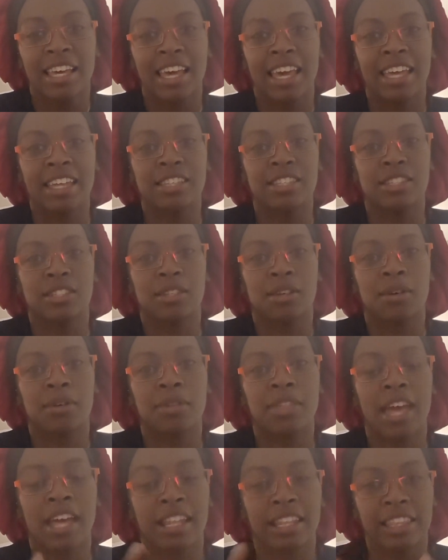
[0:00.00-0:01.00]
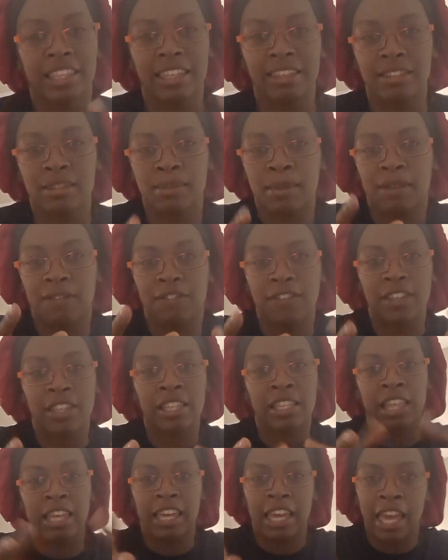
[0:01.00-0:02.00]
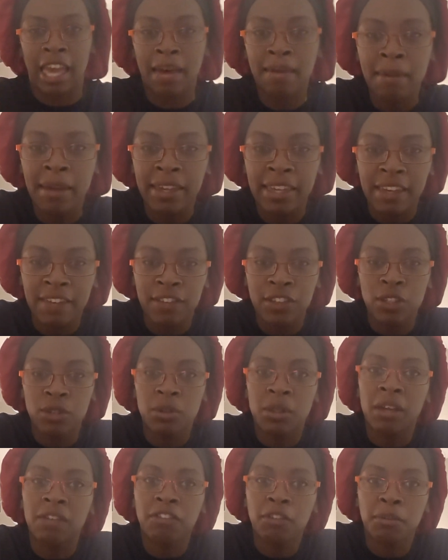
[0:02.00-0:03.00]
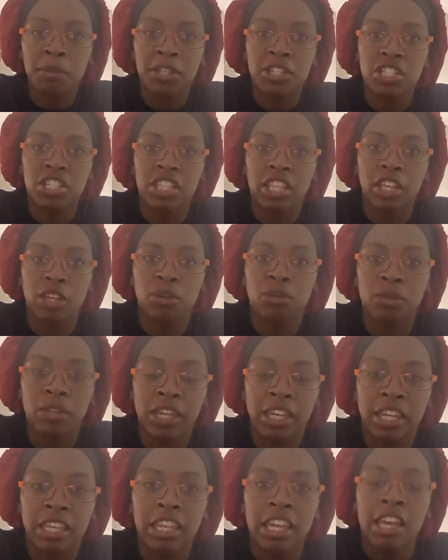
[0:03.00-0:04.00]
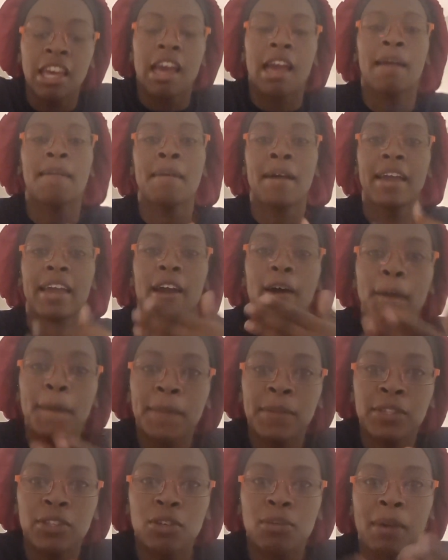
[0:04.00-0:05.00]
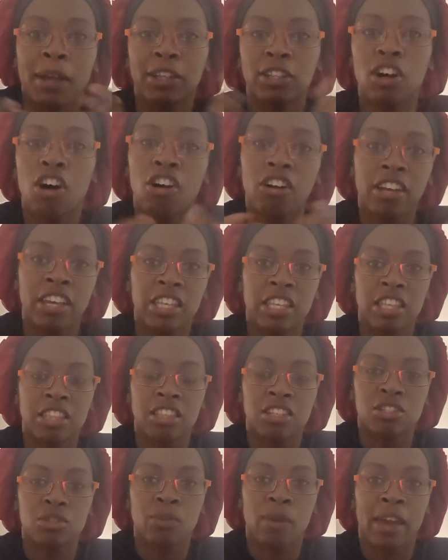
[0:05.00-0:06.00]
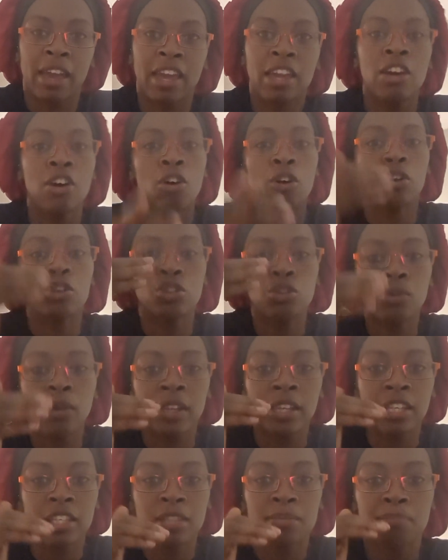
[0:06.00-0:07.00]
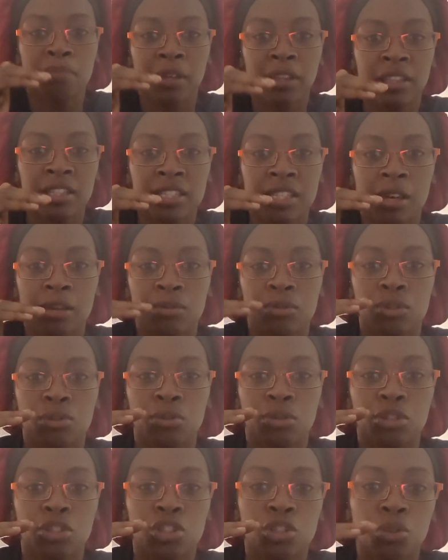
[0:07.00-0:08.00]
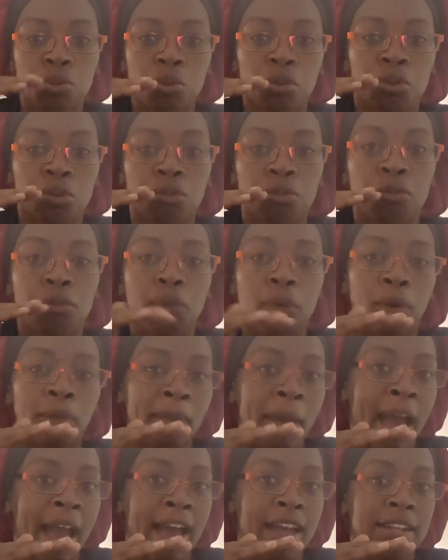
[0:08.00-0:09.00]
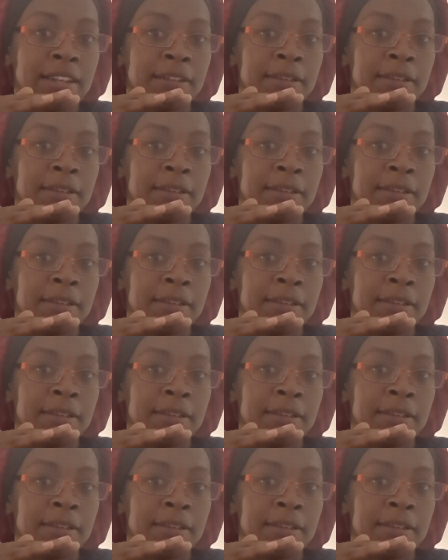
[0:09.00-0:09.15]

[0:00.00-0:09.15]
And so that leaves me feeling like, am I giving you the information that you need? Am I helping you by talking in this way? Or do I need to break this out into a shorter format